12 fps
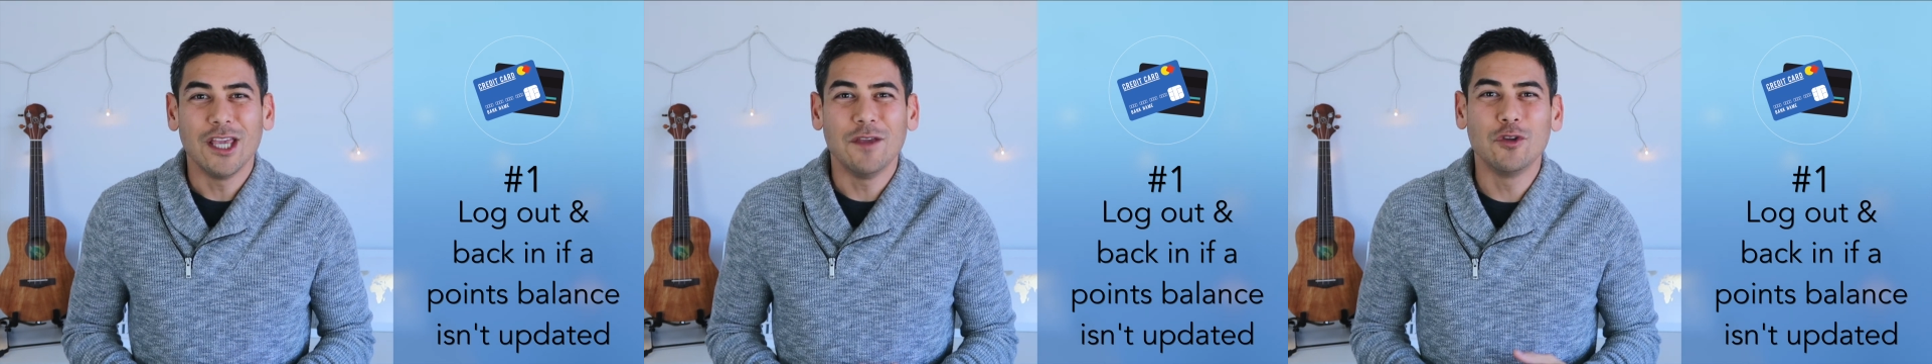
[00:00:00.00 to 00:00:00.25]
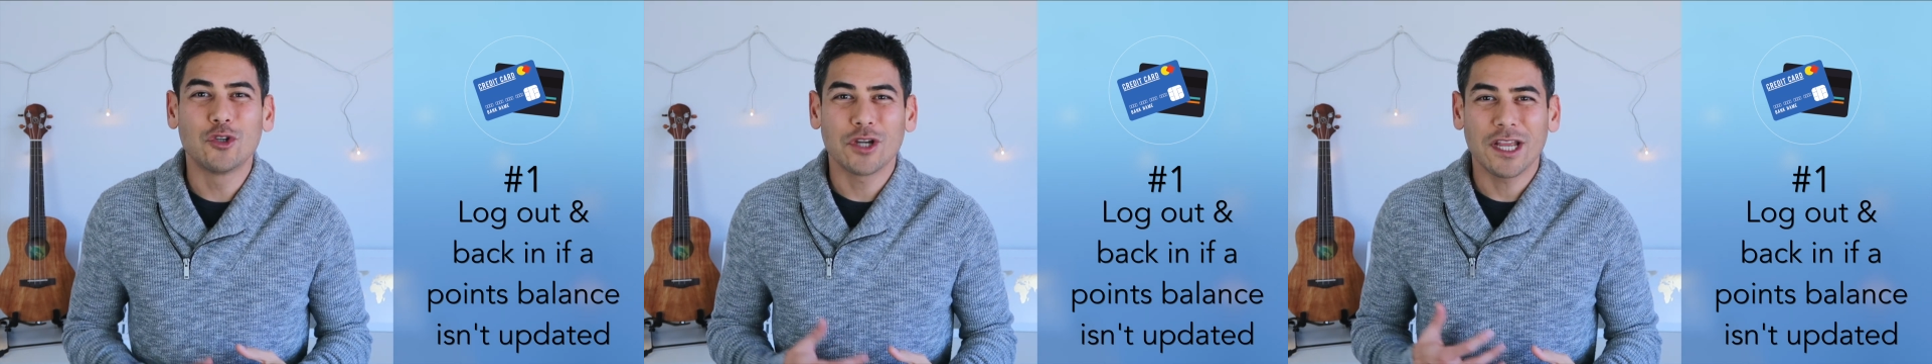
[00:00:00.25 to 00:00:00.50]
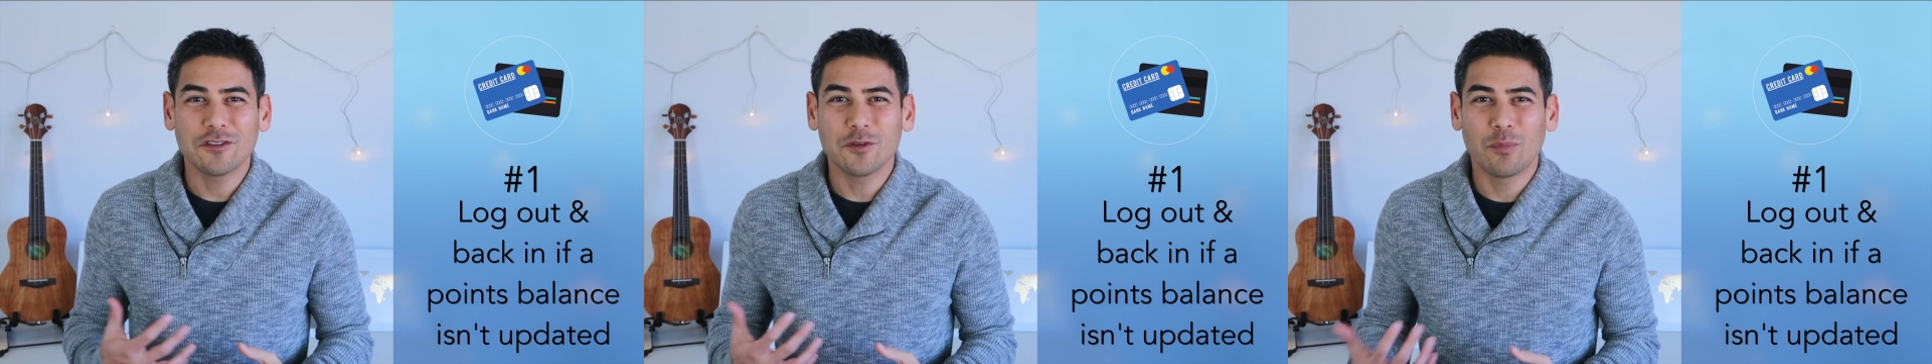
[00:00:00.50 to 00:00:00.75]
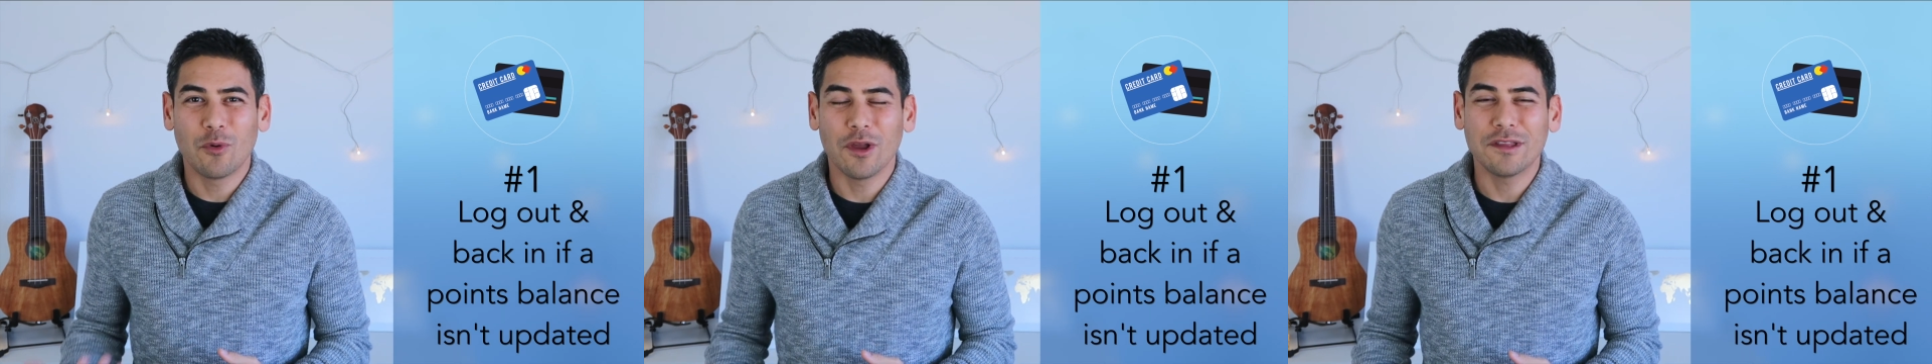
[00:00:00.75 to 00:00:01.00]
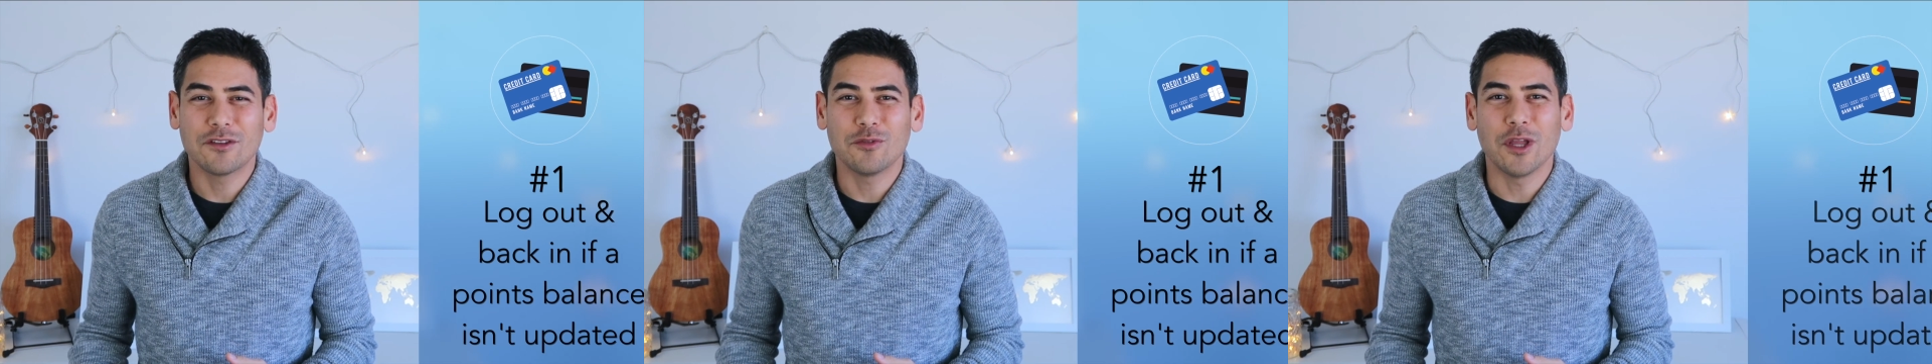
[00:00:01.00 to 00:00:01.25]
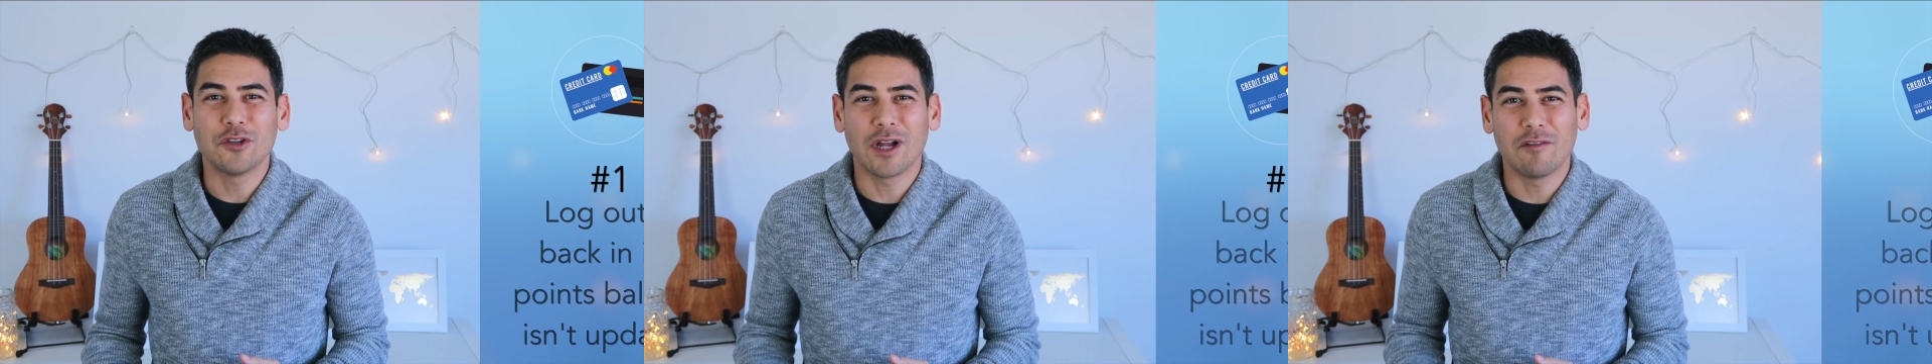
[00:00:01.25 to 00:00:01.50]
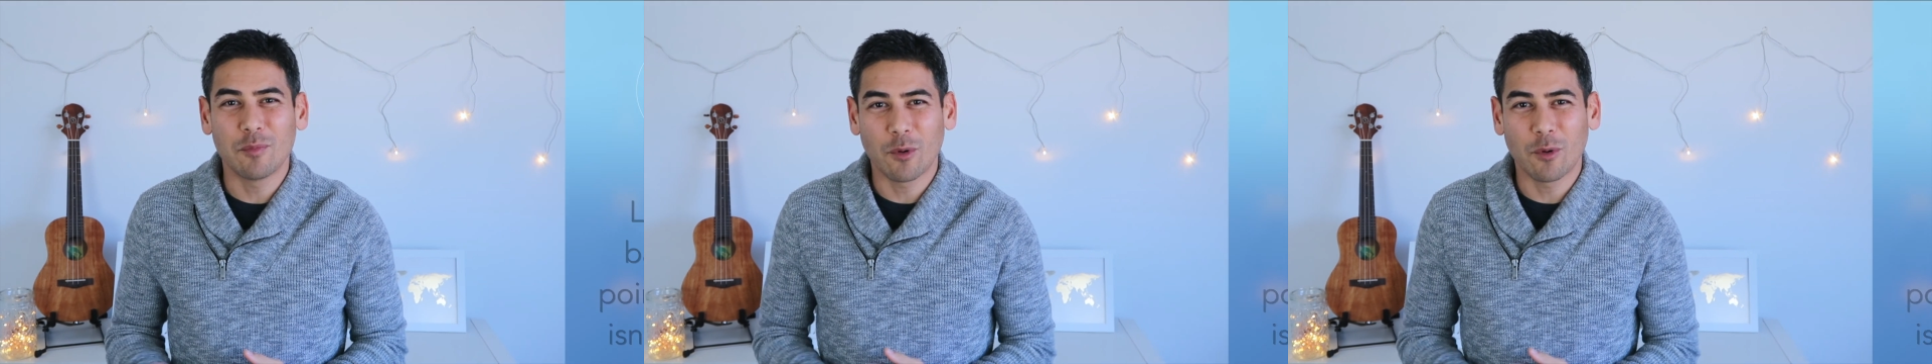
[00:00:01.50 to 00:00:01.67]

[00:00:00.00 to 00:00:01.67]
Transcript: If you transfer points to a travel